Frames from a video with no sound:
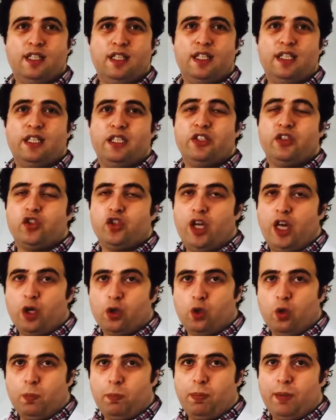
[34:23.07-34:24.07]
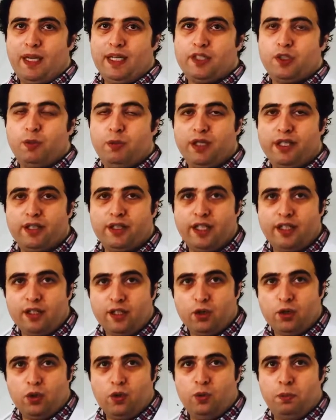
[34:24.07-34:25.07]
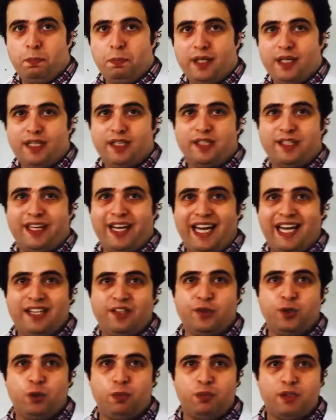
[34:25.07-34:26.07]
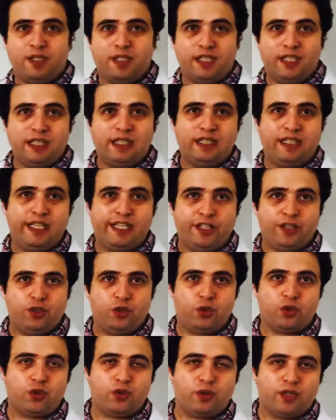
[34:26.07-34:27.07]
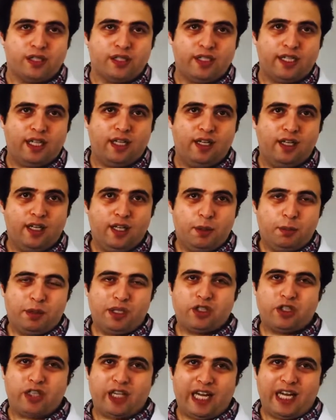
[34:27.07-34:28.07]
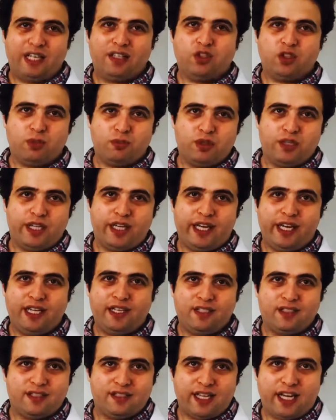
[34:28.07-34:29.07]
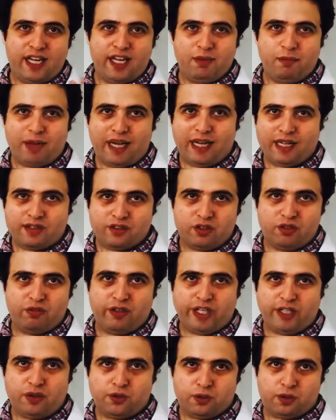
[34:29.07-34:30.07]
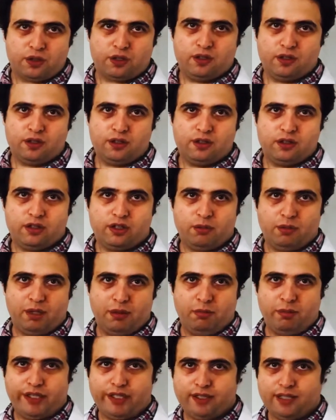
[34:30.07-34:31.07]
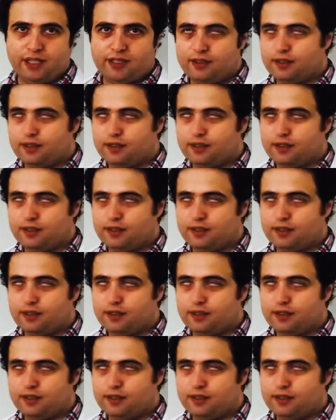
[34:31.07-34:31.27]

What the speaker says: sarcoplasmic reticulum, because calcium is dangerous to the cell, because calcium is an enzyme activator. Remember that.